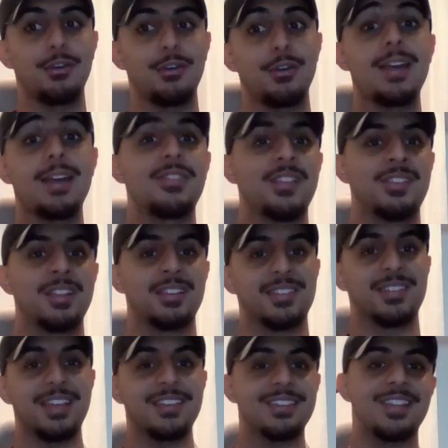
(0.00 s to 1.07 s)
have the
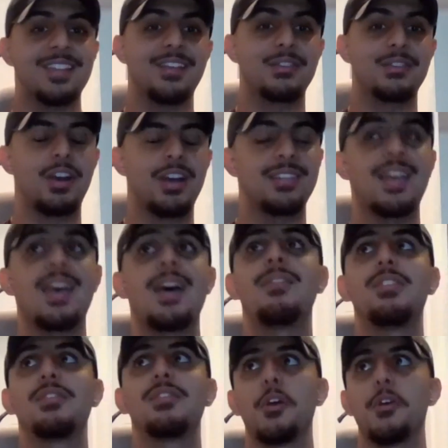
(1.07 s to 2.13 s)
success that these guys have, and
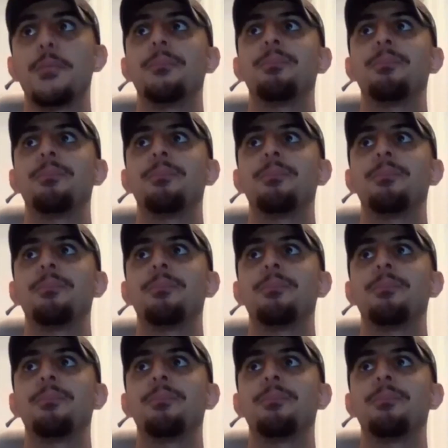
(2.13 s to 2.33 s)
so